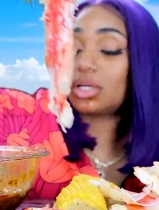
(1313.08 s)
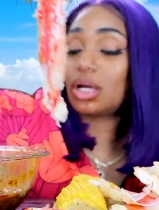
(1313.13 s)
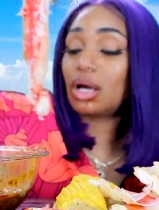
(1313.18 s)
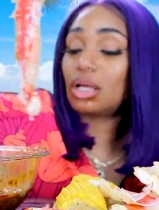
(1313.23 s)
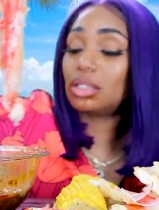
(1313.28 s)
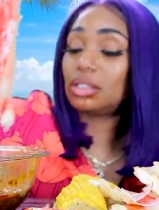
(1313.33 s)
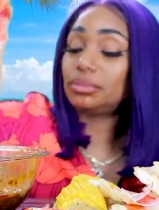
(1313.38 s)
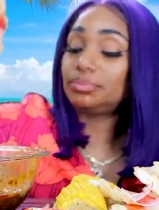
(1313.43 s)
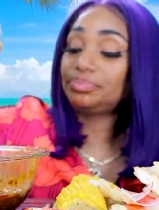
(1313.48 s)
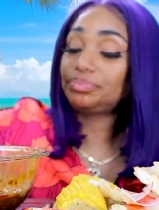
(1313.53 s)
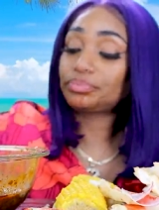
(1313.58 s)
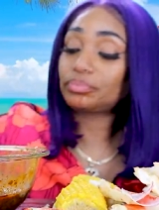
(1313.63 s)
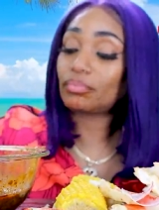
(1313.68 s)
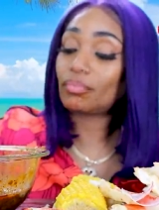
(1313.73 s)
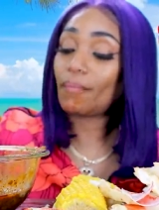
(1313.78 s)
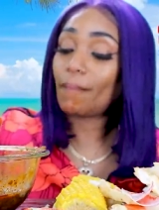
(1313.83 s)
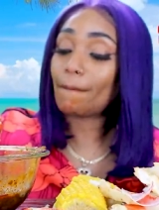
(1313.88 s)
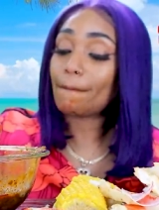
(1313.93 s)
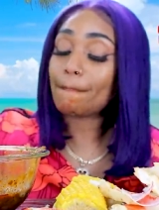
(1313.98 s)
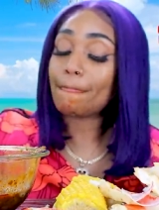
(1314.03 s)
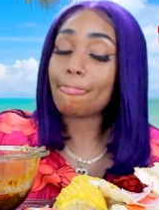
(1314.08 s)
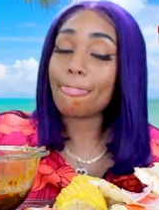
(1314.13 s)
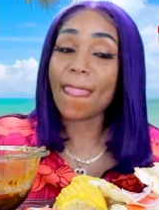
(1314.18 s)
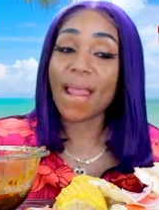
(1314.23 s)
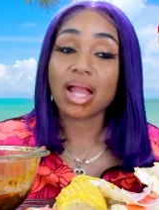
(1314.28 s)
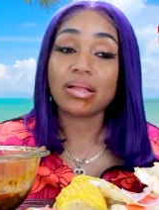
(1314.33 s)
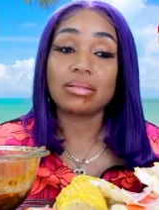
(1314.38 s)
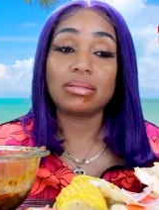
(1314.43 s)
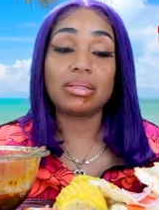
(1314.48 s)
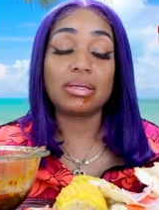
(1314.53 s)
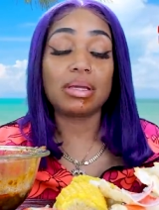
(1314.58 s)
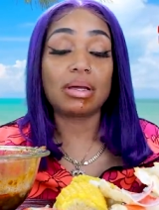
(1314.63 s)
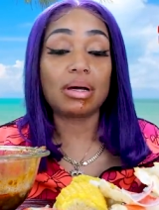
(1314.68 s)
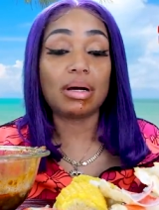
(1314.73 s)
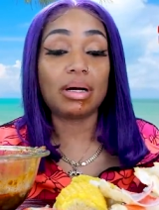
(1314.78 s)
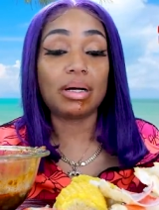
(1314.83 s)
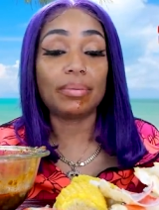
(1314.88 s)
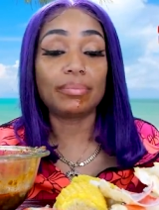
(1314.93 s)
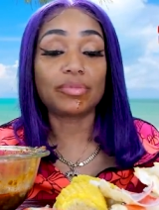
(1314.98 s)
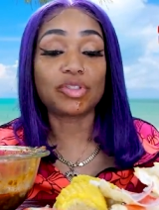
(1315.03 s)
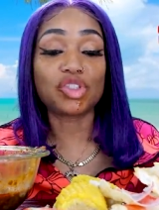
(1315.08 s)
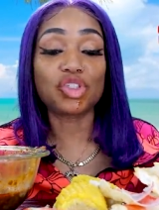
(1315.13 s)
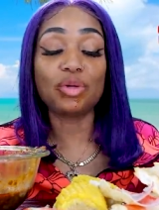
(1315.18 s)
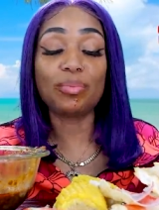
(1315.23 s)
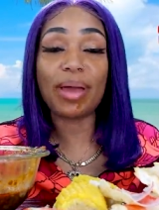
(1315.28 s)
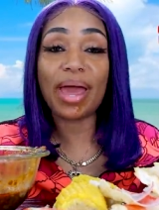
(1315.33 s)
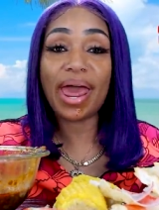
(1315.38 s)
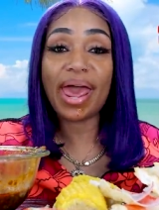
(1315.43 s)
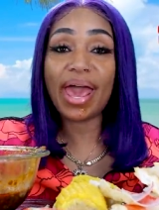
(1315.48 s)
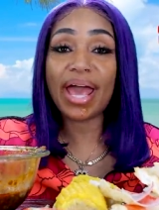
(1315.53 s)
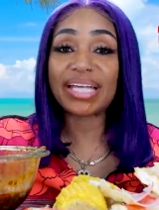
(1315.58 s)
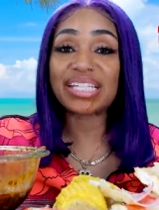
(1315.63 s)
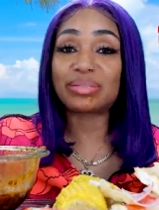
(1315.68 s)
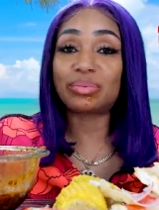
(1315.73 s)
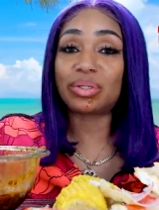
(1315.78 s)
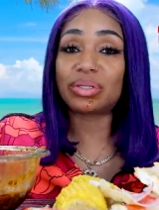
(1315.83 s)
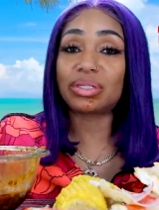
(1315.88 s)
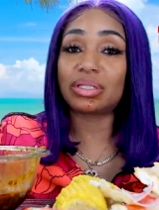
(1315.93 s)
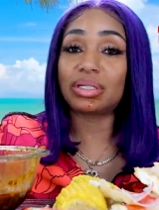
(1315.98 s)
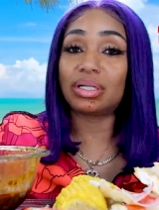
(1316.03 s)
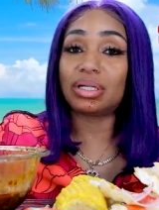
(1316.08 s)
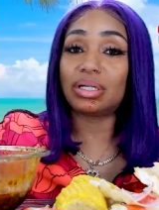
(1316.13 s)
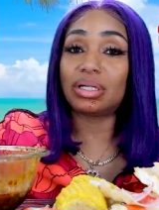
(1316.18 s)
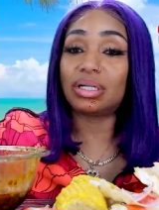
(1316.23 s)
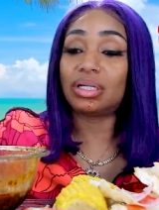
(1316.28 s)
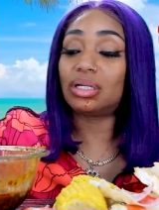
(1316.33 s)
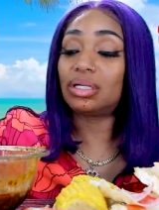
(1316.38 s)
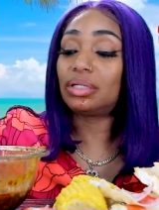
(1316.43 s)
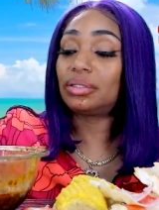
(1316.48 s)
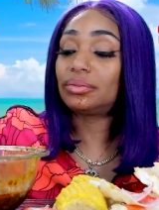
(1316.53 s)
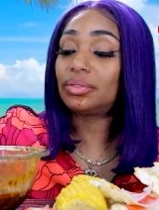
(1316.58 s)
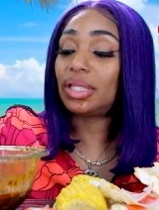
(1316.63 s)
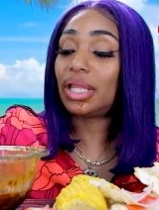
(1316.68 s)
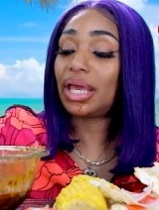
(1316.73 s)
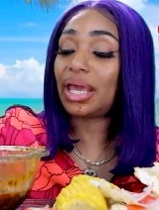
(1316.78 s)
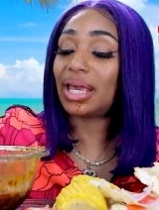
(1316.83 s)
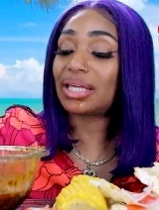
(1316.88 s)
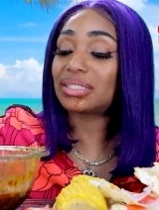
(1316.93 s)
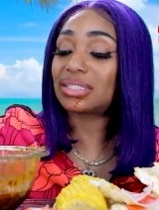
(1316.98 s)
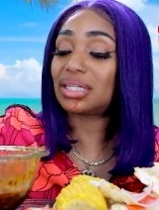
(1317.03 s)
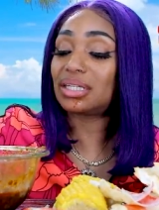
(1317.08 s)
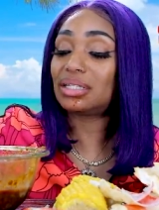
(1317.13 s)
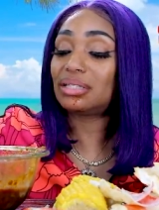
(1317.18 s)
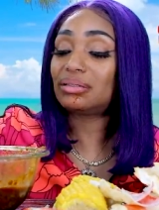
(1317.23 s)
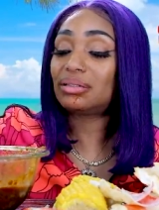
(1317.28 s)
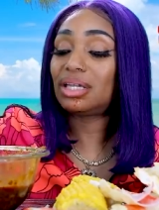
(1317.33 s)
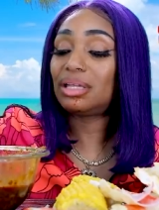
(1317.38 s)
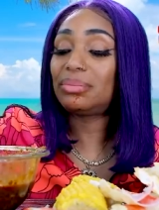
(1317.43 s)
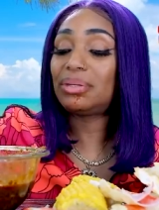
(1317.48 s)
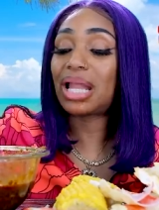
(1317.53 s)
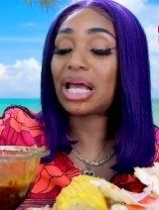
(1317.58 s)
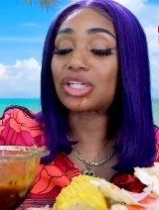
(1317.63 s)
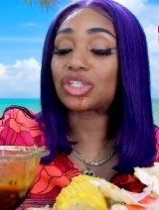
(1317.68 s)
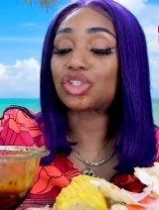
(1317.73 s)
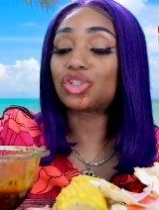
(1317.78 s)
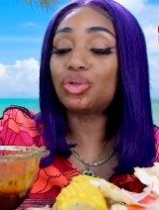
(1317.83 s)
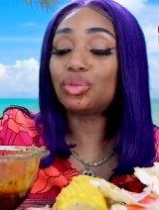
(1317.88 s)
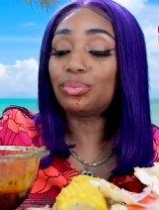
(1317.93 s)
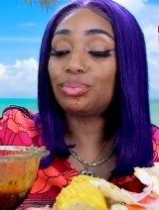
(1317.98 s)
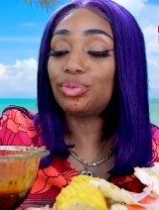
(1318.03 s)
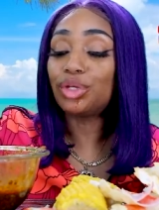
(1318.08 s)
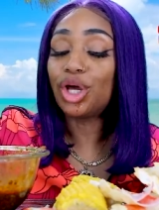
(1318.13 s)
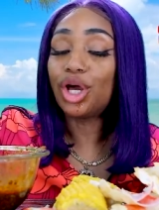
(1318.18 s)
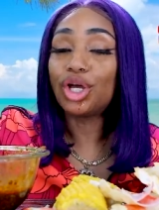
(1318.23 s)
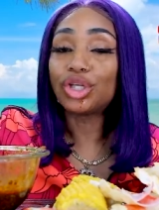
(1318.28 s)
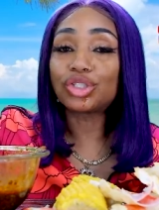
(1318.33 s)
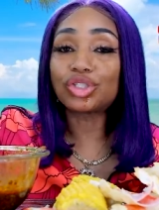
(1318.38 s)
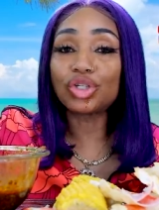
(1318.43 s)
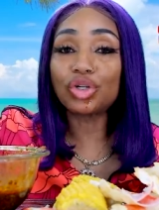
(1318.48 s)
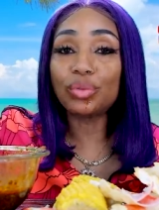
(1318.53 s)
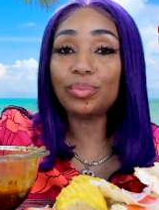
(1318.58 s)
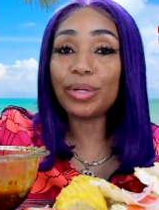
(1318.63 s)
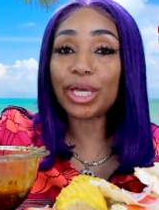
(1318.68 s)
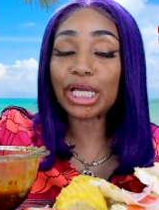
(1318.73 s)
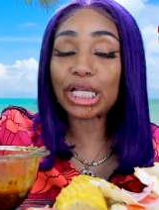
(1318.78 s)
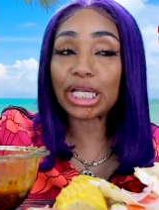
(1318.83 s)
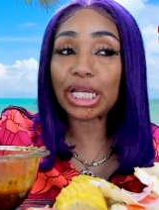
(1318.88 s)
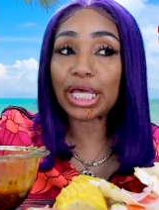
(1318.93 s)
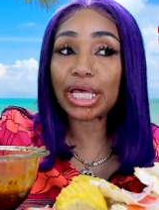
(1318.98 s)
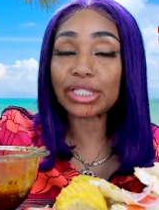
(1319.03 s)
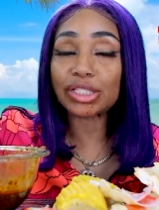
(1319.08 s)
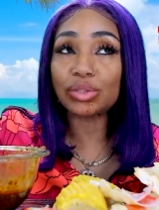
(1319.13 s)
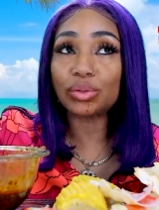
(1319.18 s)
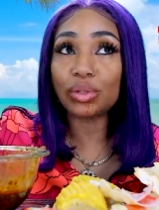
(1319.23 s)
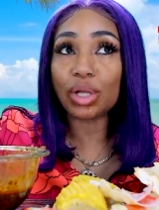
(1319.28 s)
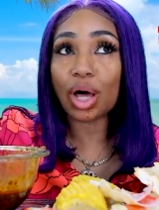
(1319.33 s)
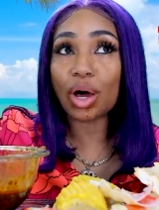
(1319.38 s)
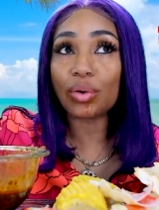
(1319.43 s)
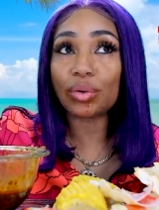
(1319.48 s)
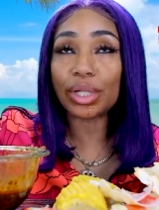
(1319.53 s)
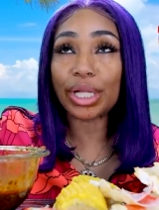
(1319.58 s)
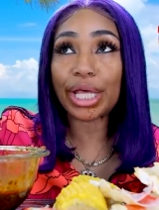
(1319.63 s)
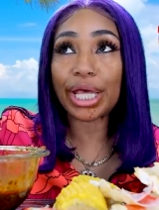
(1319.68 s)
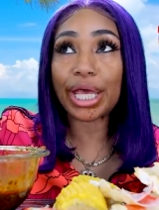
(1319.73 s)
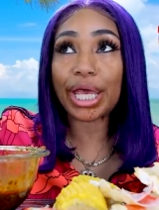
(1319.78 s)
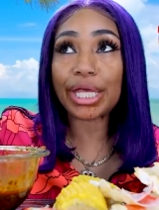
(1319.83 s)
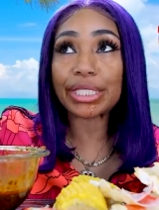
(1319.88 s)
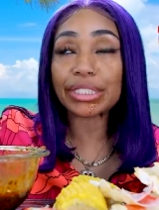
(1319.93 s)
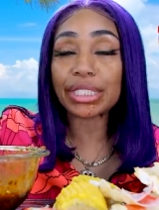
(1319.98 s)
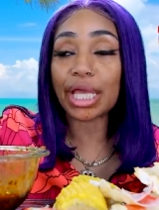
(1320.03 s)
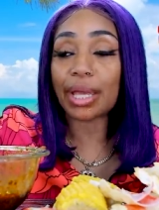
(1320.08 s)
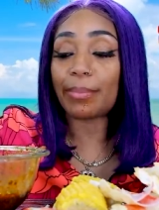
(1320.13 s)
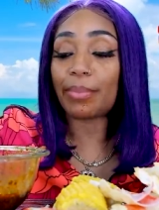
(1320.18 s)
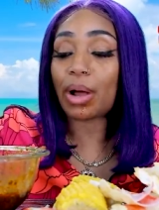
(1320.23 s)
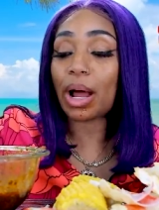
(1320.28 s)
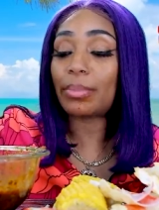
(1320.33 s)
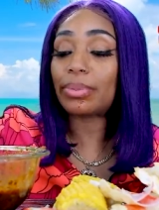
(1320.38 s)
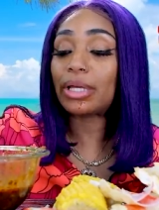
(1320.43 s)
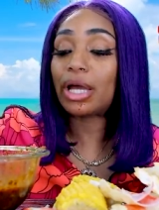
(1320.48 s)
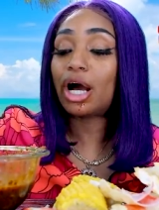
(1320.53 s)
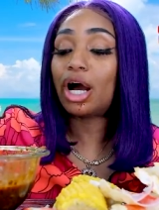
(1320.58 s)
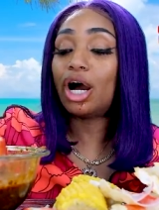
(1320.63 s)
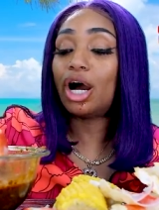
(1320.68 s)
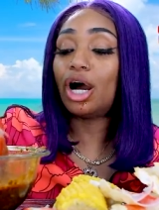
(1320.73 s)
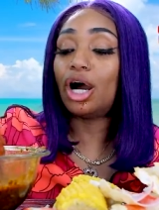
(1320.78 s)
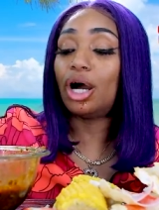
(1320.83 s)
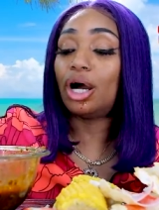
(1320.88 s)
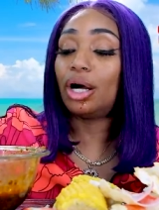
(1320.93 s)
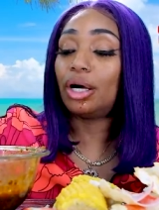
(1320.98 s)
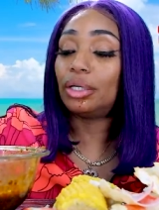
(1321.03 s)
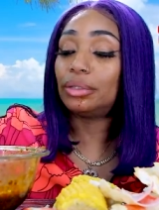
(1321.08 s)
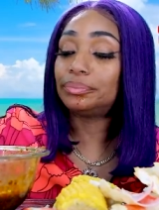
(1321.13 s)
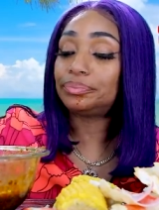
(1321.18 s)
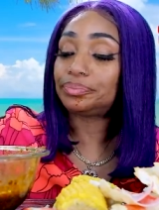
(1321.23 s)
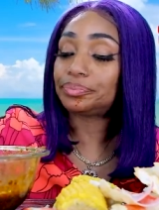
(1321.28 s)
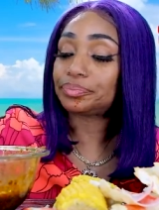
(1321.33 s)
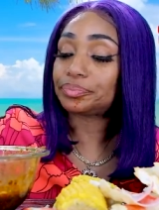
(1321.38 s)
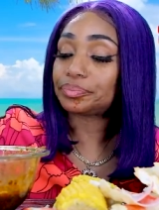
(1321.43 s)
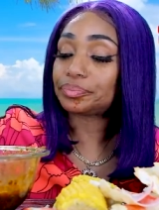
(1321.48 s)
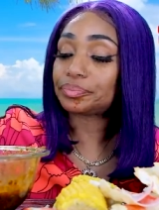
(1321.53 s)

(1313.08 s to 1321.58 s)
call them? The um two bags with the uh legs in it. It'd be like two two big legs, two long legs, and probably a a a,